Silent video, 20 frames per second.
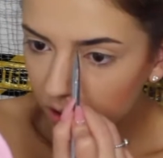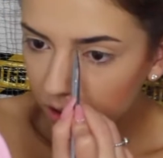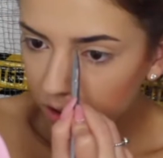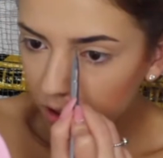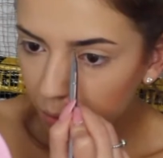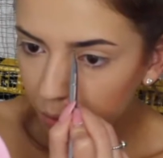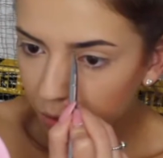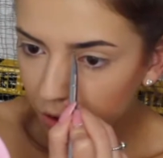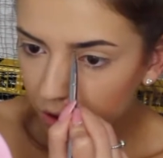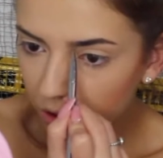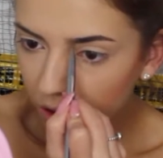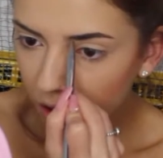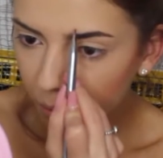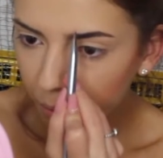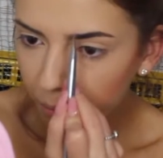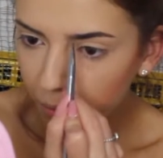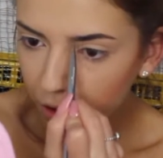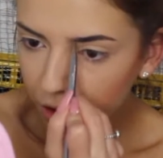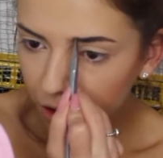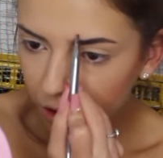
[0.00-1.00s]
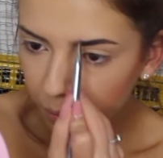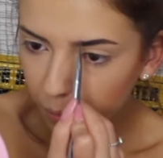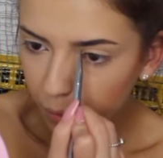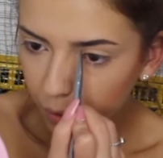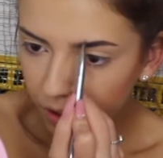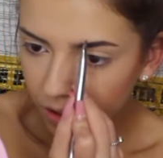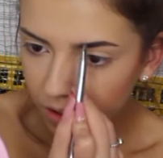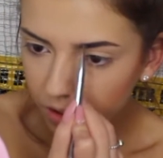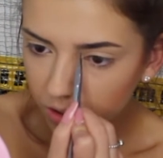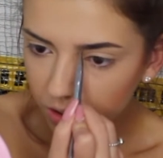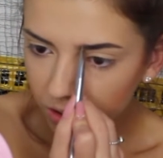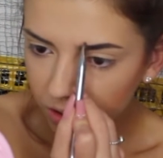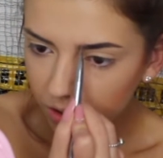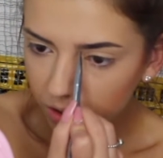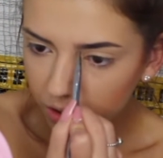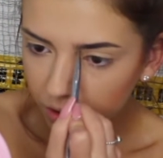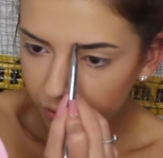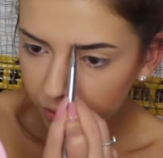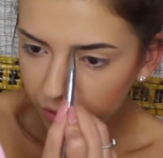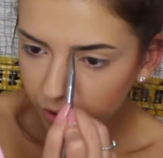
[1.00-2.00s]
So I'm just going to brush upwards
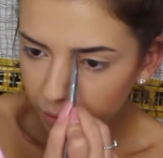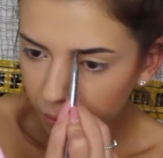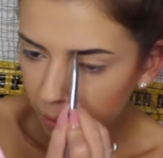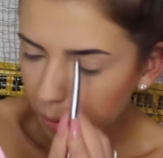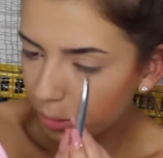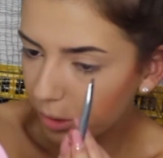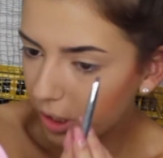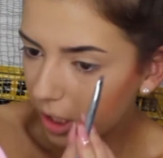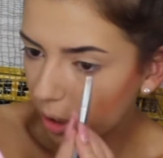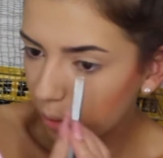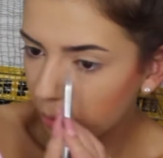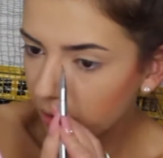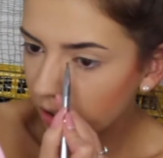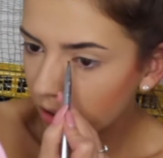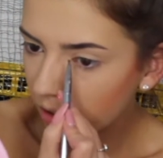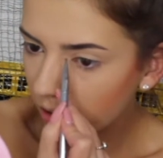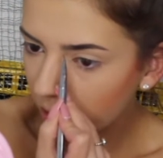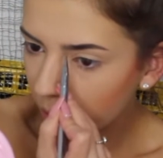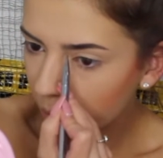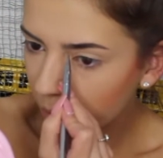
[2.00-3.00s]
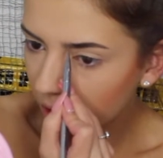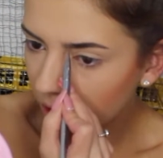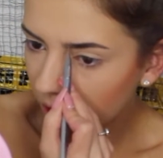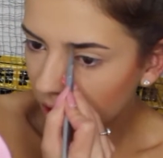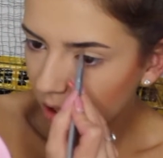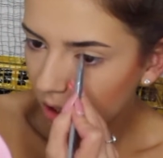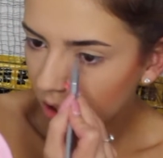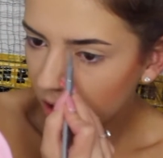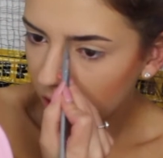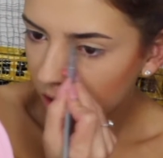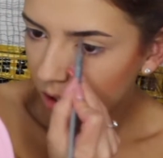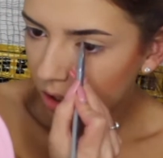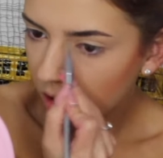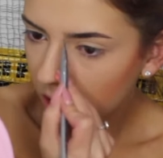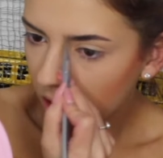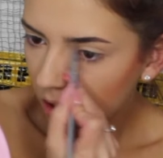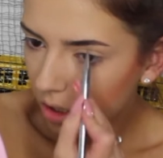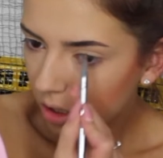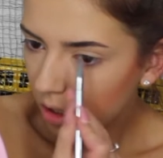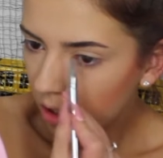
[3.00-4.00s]
at the front of my brow because I don't want it
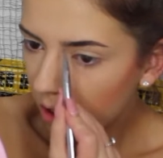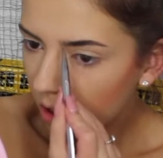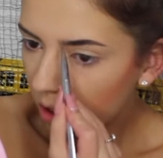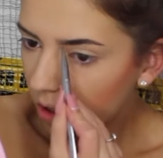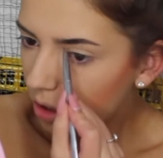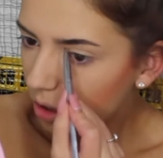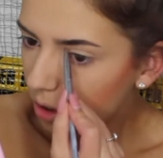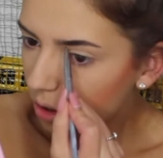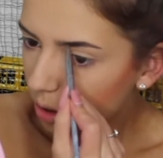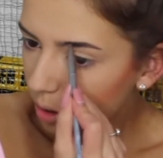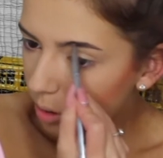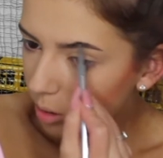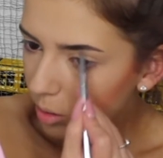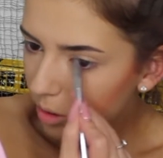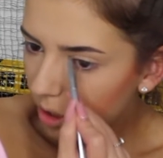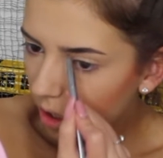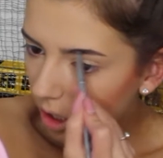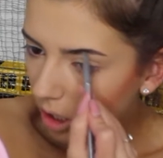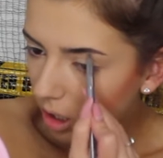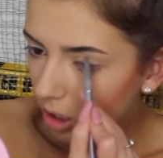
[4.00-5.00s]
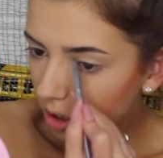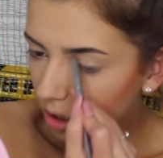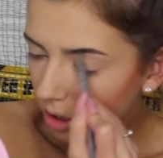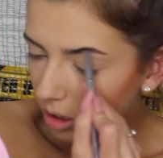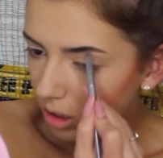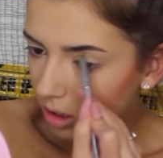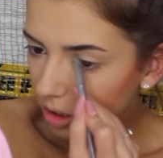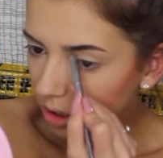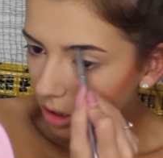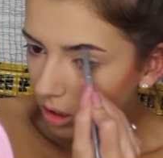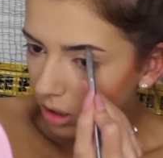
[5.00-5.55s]
too dark.